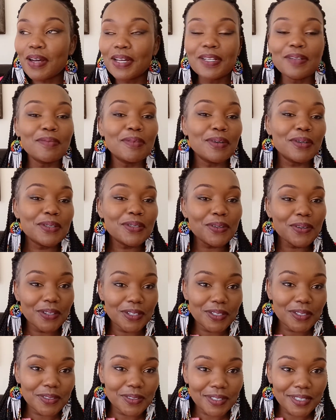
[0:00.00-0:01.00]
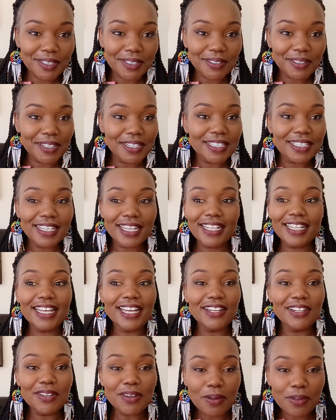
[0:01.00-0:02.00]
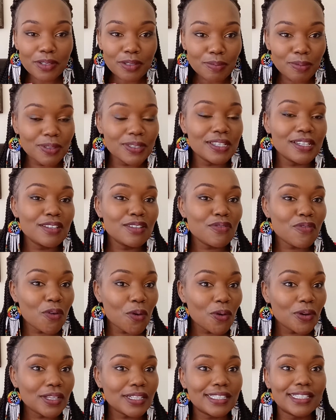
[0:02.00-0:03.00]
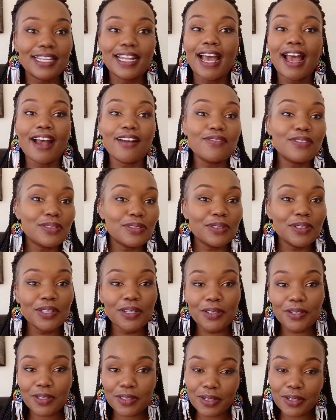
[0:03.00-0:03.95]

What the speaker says: part about going to restaurants and there are no spoons and forks and I have to,